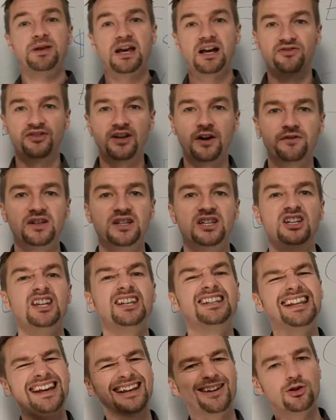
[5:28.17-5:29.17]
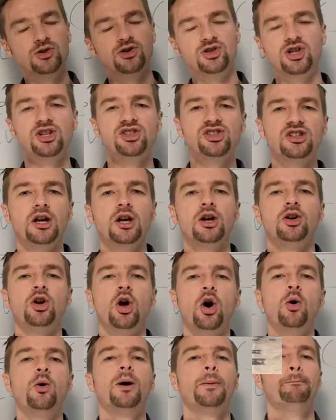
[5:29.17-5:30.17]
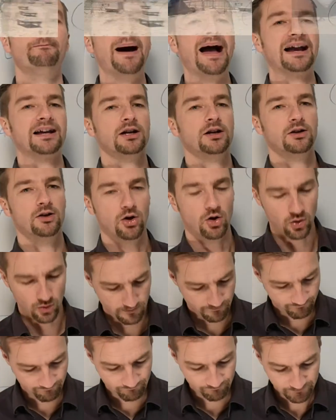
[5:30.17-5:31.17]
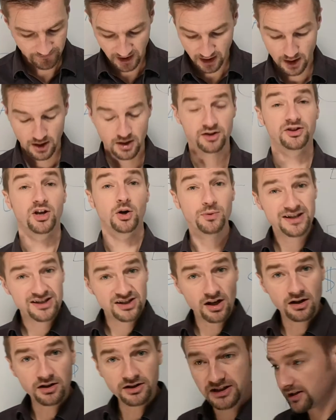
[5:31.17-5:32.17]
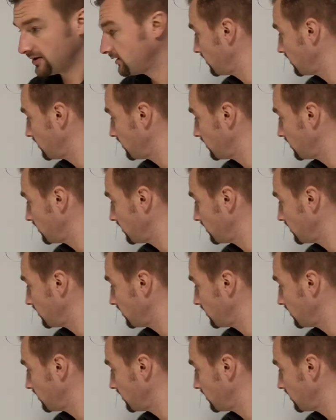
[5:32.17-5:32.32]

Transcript: they had nothing to eat, they could just go back home. The result,